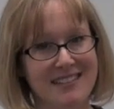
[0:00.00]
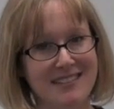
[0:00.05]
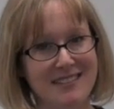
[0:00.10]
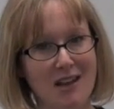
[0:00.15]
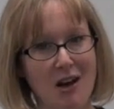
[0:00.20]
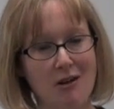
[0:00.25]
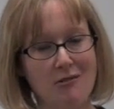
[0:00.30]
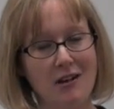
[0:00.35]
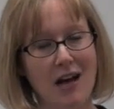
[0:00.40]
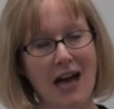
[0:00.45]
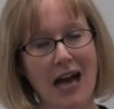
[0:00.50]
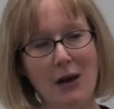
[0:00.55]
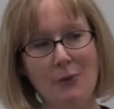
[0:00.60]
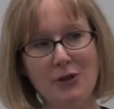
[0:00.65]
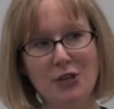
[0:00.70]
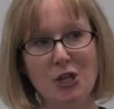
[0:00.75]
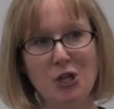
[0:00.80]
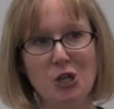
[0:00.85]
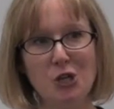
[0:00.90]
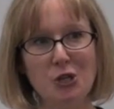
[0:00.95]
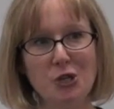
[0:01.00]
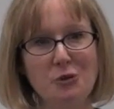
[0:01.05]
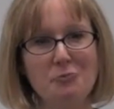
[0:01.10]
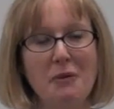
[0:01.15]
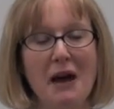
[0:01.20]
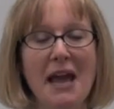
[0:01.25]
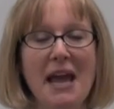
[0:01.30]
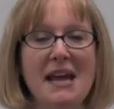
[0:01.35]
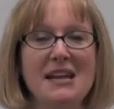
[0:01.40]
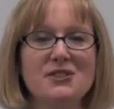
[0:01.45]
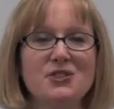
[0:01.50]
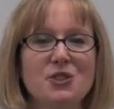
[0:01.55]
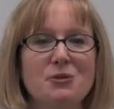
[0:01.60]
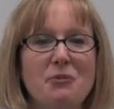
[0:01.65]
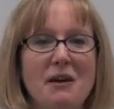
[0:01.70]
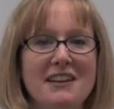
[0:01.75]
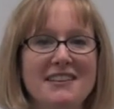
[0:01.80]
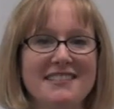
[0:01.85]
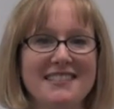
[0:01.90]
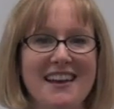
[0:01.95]
So, I would conclude my answer
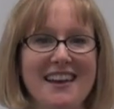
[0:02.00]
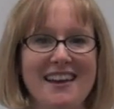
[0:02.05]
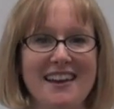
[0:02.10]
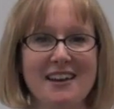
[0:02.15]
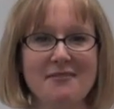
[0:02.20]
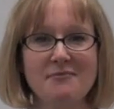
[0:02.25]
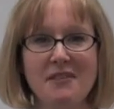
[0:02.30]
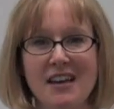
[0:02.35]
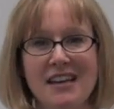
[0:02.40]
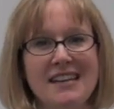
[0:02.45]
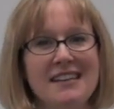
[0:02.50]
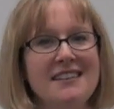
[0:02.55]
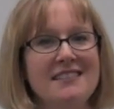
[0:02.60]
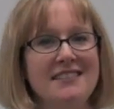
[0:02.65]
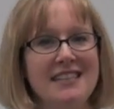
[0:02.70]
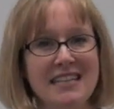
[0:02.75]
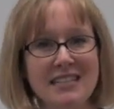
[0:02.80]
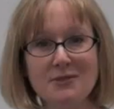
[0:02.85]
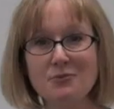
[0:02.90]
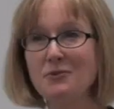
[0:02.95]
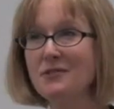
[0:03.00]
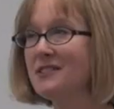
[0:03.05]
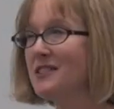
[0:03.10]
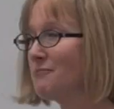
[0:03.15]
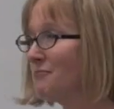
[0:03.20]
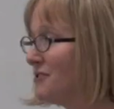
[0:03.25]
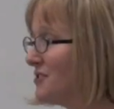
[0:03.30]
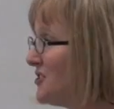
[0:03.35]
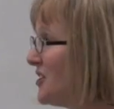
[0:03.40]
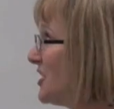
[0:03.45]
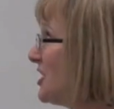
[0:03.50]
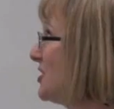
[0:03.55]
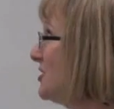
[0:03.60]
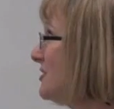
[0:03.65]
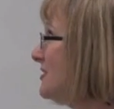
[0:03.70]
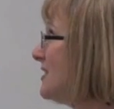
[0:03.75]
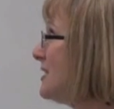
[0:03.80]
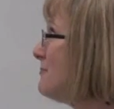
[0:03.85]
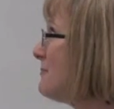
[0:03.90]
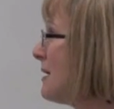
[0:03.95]
by saying, this was
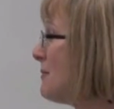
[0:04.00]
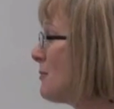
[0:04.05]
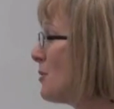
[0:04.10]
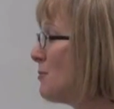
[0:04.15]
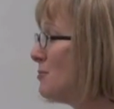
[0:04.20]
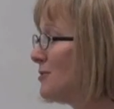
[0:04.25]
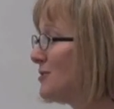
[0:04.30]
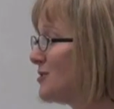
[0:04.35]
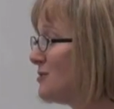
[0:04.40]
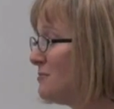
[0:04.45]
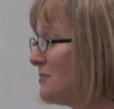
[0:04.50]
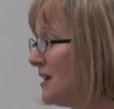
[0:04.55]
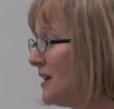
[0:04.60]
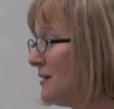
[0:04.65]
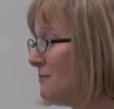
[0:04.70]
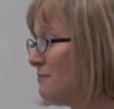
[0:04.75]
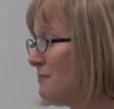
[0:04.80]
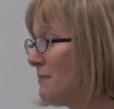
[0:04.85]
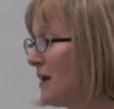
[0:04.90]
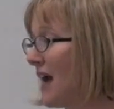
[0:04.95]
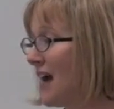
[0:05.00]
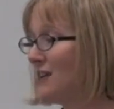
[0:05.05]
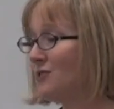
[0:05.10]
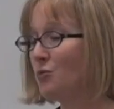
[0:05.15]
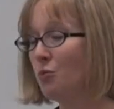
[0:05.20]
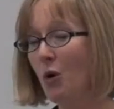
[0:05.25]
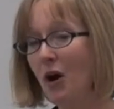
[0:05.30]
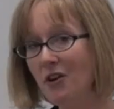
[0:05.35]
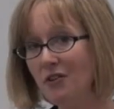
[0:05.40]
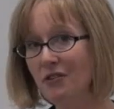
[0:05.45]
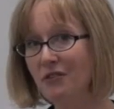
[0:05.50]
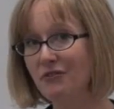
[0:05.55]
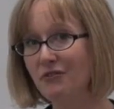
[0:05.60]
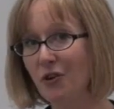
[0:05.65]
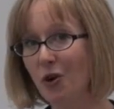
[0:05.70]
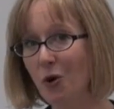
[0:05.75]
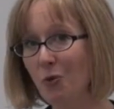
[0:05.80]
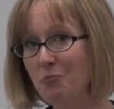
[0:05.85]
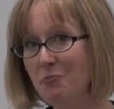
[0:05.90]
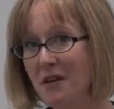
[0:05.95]
particularly memorable to me and
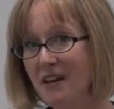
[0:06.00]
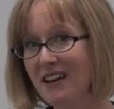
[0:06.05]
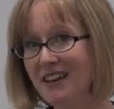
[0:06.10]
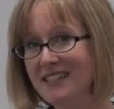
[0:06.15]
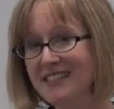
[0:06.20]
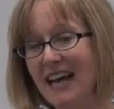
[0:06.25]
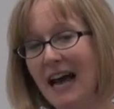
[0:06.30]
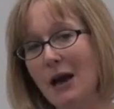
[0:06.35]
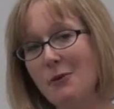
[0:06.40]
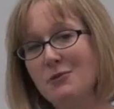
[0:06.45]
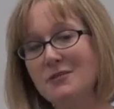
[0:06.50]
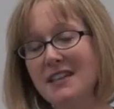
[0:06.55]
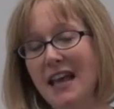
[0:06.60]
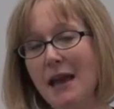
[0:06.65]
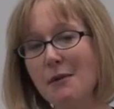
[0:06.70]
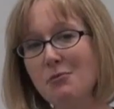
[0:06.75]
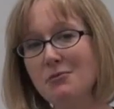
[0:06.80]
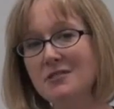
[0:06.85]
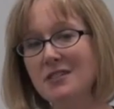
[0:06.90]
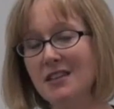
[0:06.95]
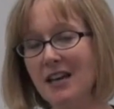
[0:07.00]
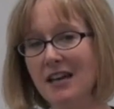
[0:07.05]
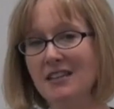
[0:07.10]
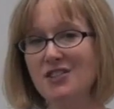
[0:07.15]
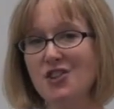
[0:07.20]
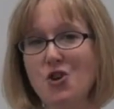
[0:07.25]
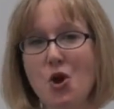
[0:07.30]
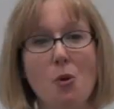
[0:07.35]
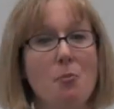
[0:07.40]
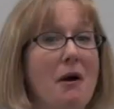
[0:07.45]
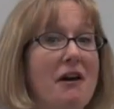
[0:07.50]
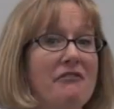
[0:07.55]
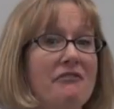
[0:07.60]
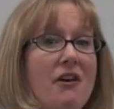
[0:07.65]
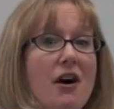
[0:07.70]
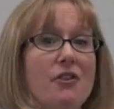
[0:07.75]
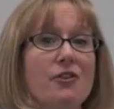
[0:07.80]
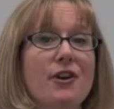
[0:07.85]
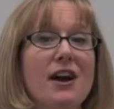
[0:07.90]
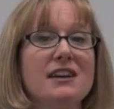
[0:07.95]
wonderful because I was able to get to know my
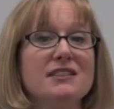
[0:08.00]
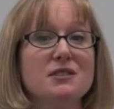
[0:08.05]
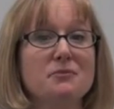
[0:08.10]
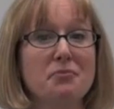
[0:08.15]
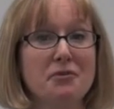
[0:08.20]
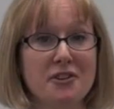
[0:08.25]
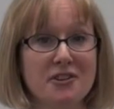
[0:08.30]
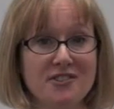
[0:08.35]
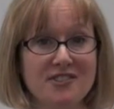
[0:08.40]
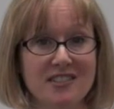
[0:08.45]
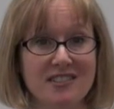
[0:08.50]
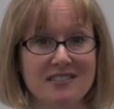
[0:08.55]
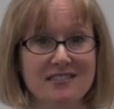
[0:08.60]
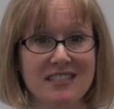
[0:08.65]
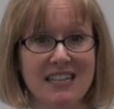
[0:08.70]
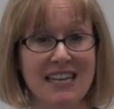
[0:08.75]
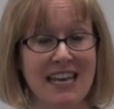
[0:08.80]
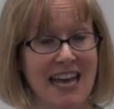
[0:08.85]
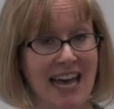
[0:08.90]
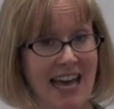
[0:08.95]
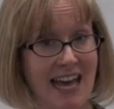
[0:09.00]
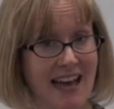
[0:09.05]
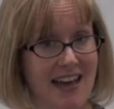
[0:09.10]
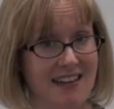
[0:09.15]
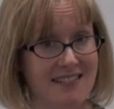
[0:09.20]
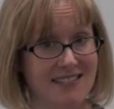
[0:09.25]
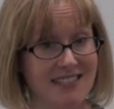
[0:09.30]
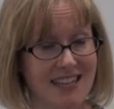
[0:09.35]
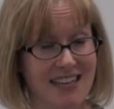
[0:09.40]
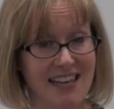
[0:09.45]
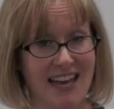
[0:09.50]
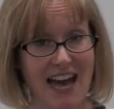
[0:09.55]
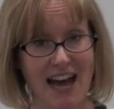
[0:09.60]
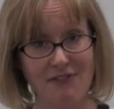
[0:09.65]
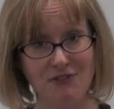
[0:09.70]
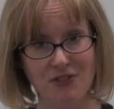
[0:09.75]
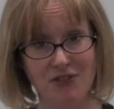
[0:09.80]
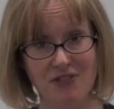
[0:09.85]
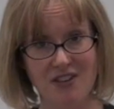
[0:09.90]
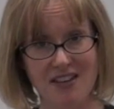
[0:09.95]
father as a person. And
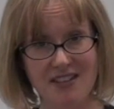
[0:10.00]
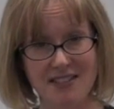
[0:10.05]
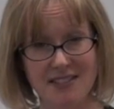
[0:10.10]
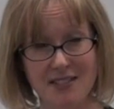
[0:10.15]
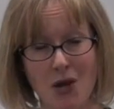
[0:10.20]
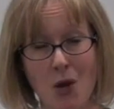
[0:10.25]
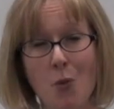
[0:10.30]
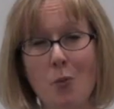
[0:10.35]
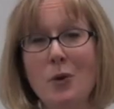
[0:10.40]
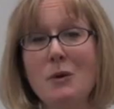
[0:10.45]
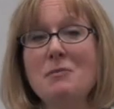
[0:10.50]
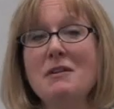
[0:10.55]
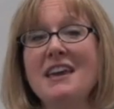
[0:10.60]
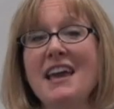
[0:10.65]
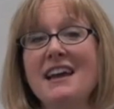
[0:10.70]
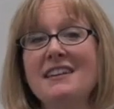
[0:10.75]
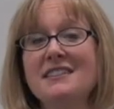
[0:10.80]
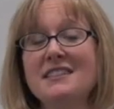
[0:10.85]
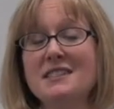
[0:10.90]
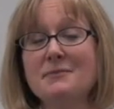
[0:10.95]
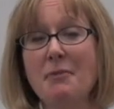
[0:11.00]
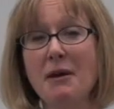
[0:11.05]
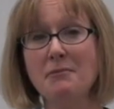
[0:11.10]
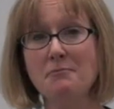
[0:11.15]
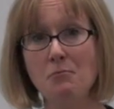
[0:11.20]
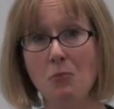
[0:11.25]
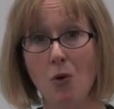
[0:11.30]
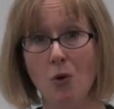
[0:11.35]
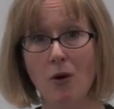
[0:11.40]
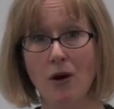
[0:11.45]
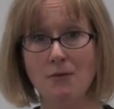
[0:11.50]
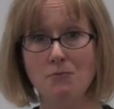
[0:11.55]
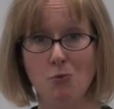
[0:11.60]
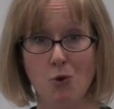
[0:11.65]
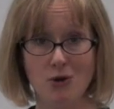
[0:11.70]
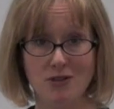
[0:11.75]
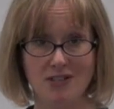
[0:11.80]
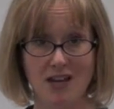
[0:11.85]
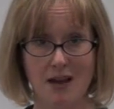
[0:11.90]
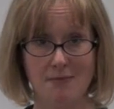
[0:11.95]
after this, we began to spend more and
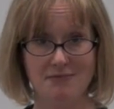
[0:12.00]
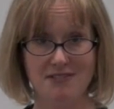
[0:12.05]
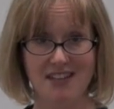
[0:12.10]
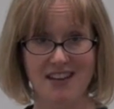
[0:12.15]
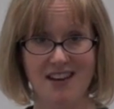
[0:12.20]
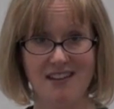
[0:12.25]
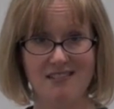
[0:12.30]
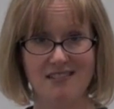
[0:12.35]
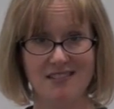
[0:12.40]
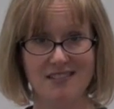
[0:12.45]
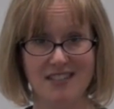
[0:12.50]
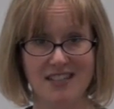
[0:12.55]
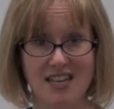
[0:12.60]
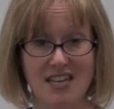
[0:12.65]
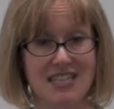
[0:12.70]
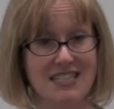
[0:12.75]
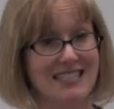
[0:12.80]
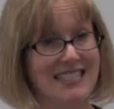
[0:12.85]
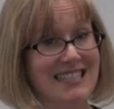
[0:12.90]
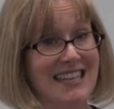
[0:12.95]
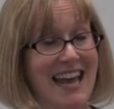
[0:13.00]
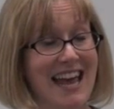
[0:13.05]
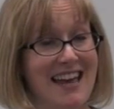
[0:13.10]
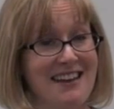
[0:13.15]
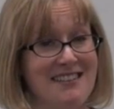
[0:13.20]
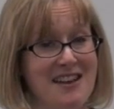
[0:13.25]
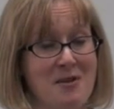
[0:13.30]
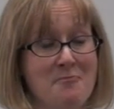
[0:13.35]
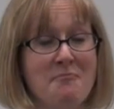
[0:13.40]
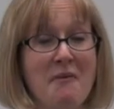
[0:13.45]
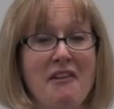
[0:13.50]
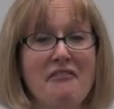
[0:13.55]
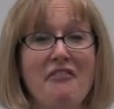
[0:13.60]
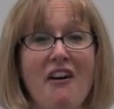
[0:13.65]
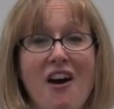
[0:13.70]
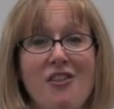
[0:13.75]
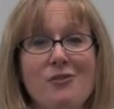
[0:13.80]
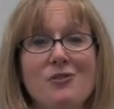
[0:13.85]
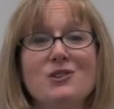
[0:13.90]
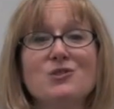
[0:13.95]
more time together. Today, my
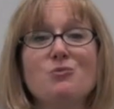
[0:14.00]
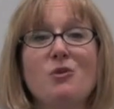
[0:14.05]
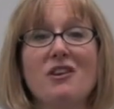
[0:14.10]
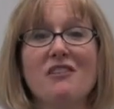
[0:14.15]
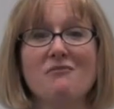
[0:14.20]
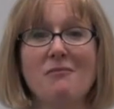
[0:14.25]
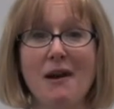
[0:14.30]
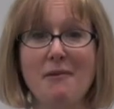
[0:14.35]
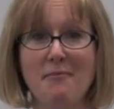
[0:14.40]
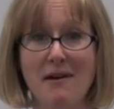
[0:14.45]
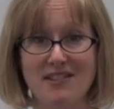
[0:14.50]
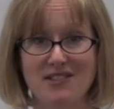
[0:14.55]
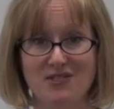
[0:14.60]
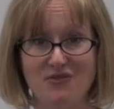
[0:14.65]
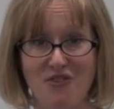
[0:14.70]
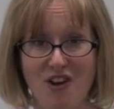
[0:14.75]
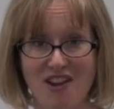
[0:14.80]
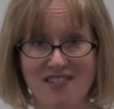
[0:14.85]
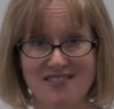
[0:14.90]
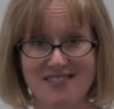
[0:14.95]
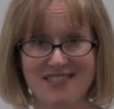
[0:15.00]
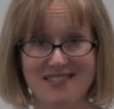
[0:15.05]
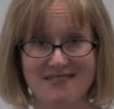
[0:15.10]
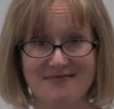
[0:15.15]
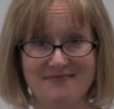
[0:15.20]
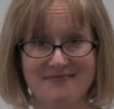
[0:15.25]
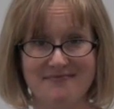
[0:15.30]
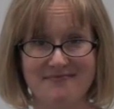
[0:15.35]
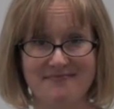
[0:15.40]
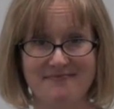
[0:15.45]
father is one of my best friends.